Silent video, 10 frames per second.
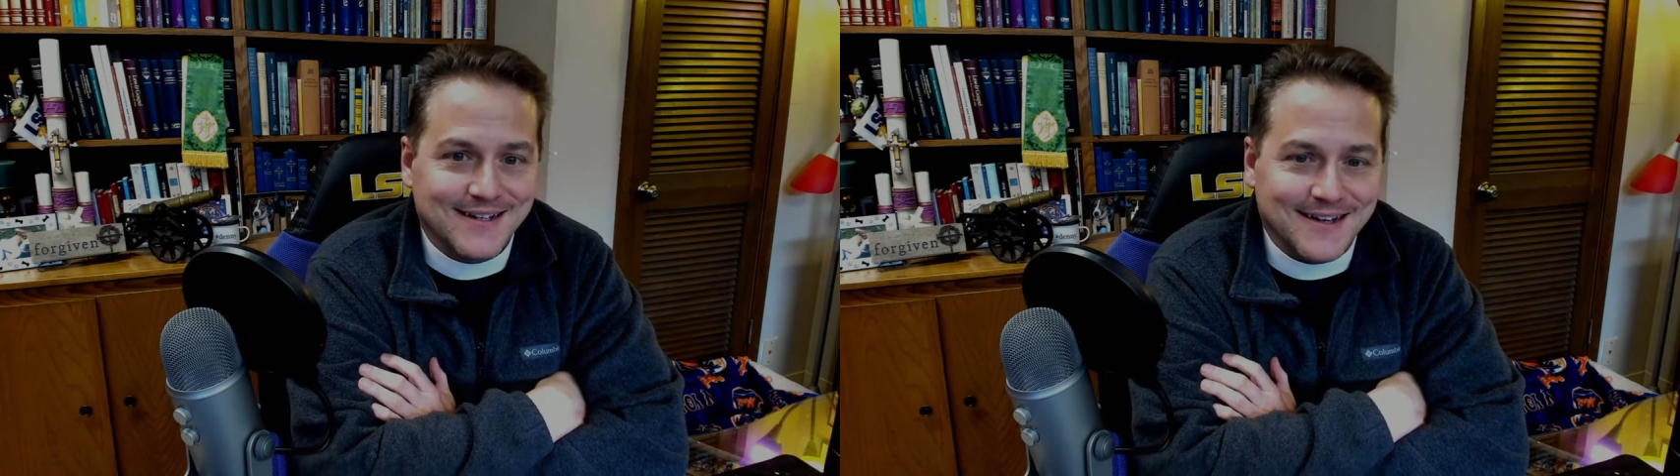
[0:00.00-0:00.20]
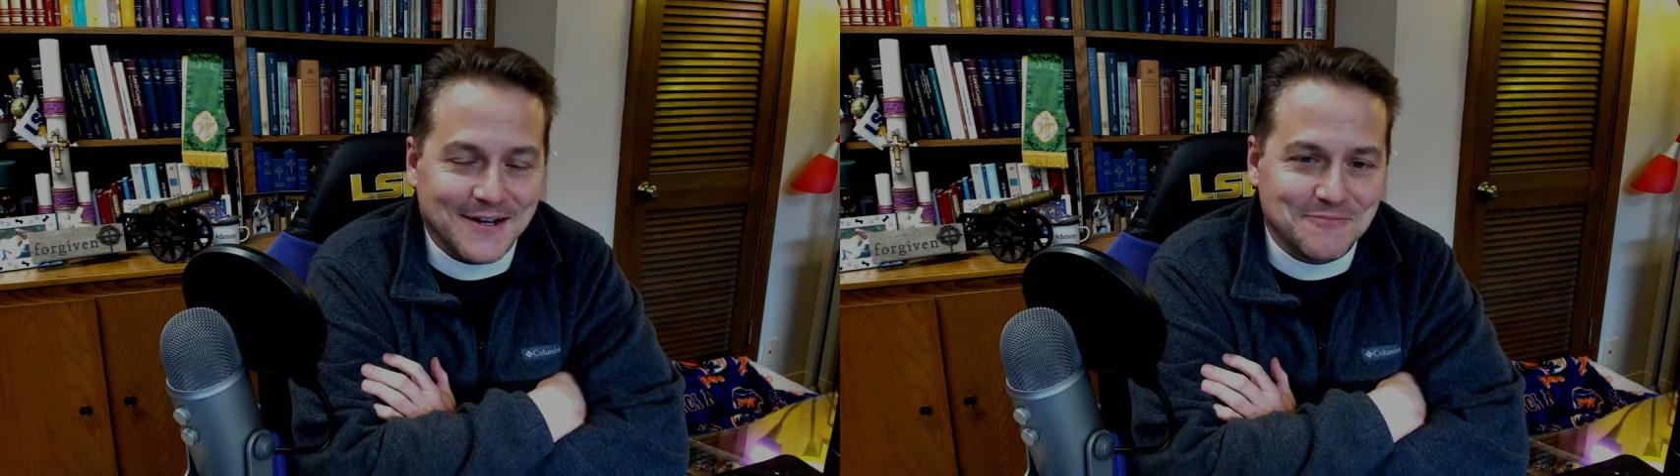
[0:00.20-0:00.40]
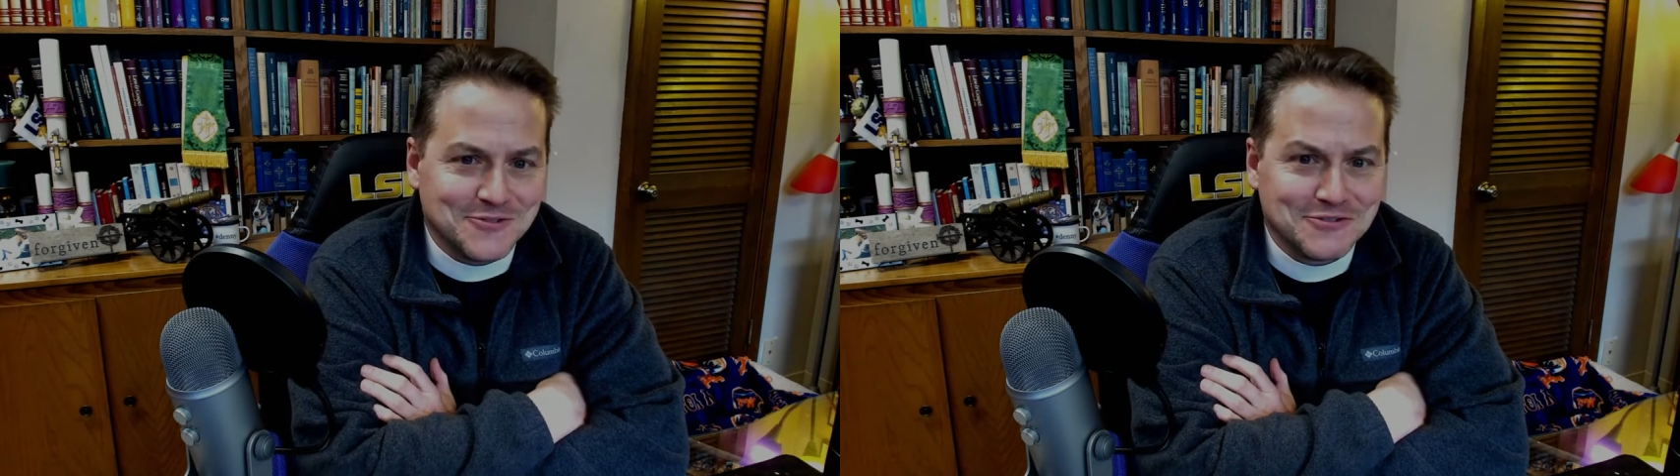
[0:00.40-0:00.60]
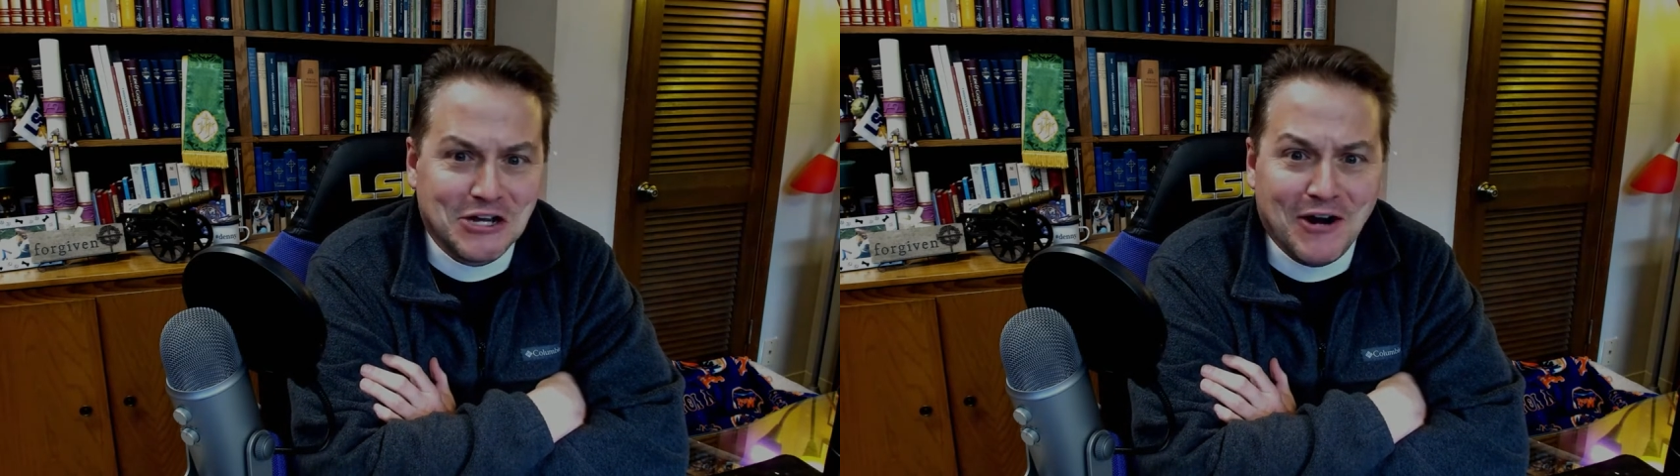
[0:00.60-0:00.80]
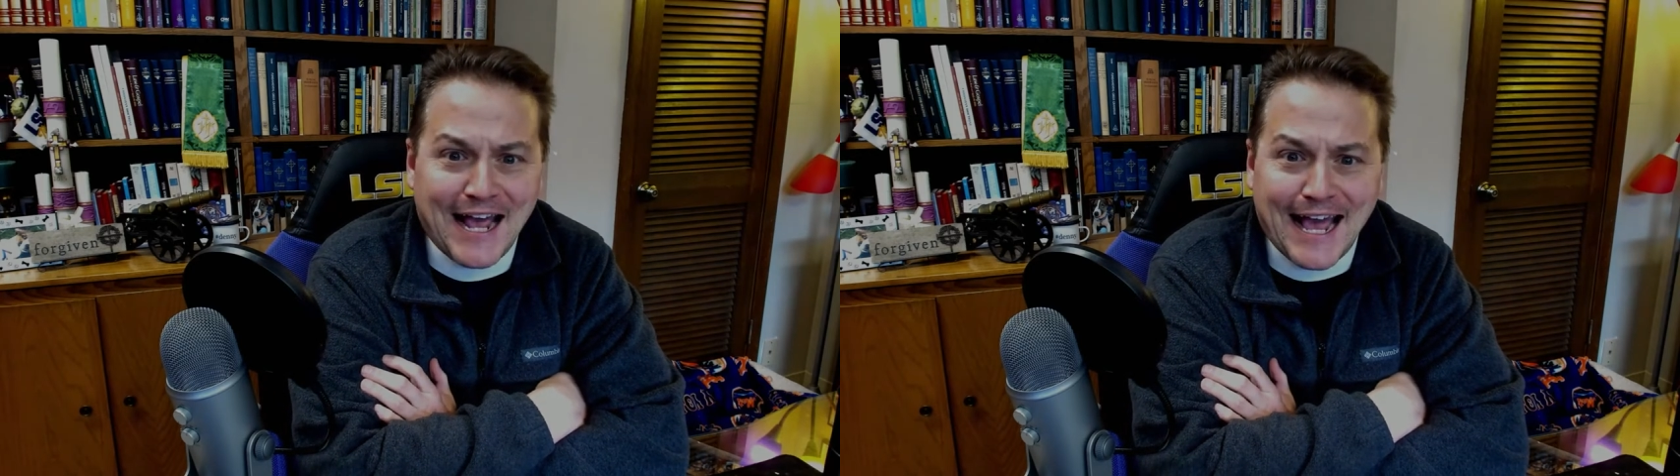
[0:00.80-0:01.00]
Um,
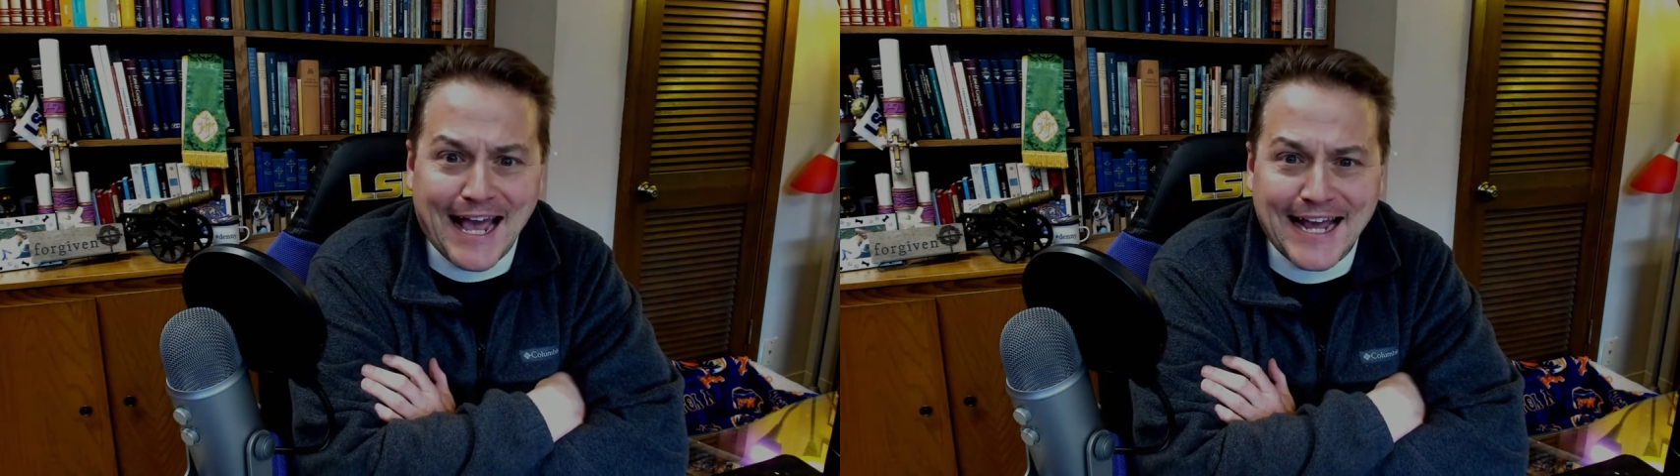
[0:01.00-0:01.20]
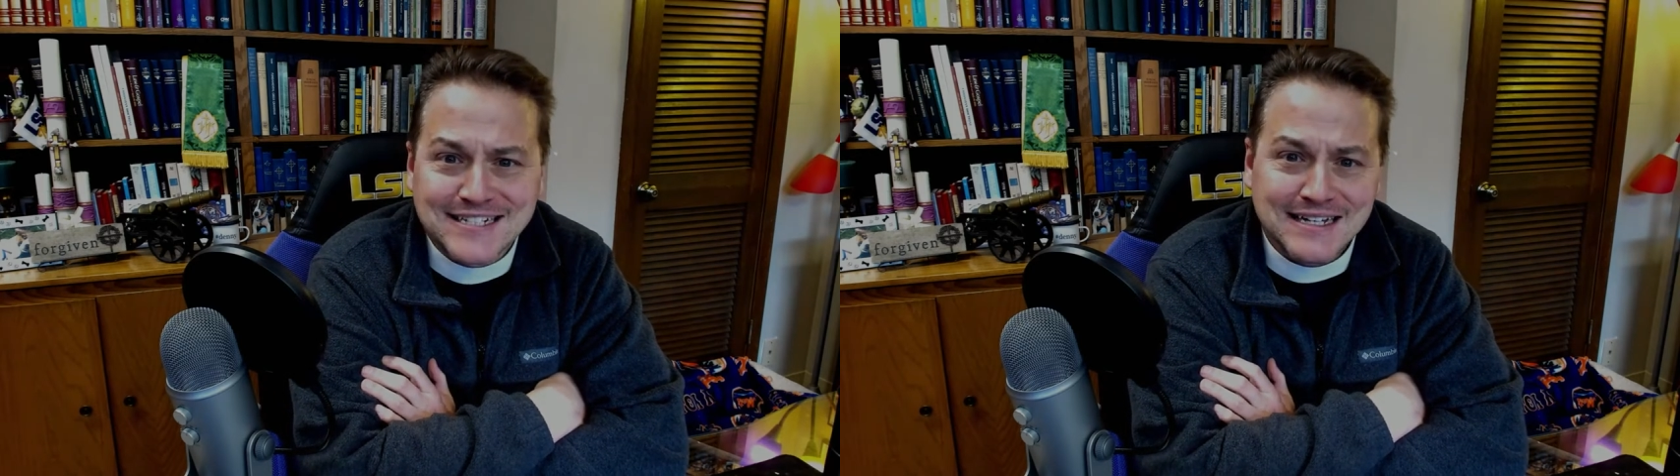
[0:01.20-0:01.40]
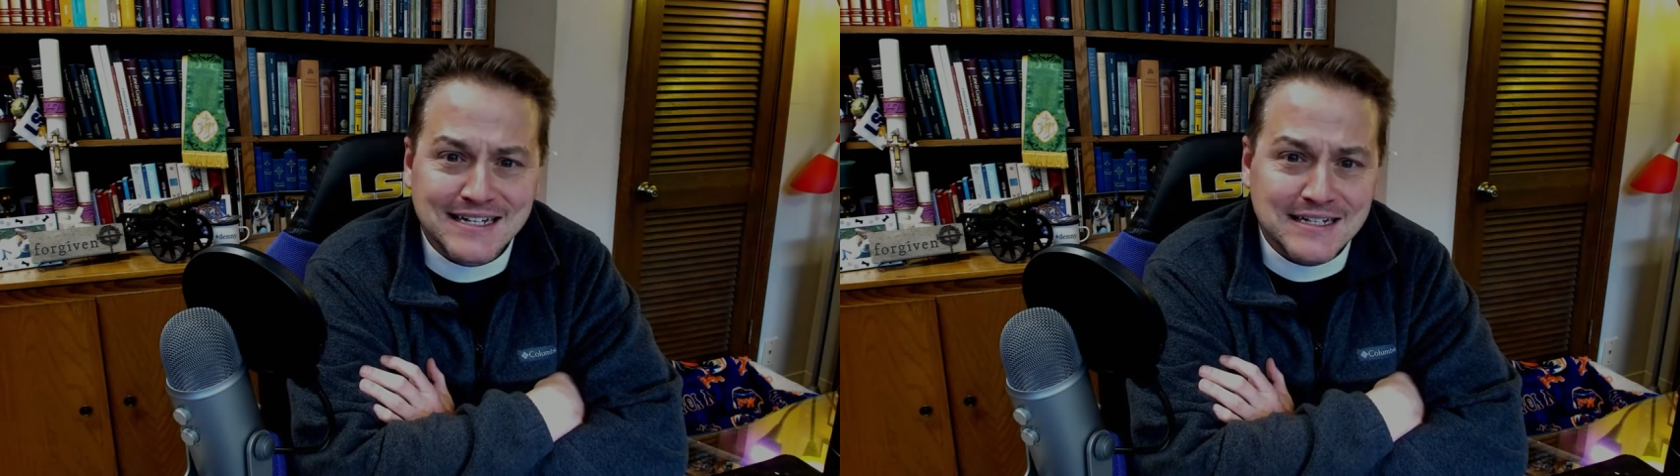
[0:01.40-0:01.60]
don't hate.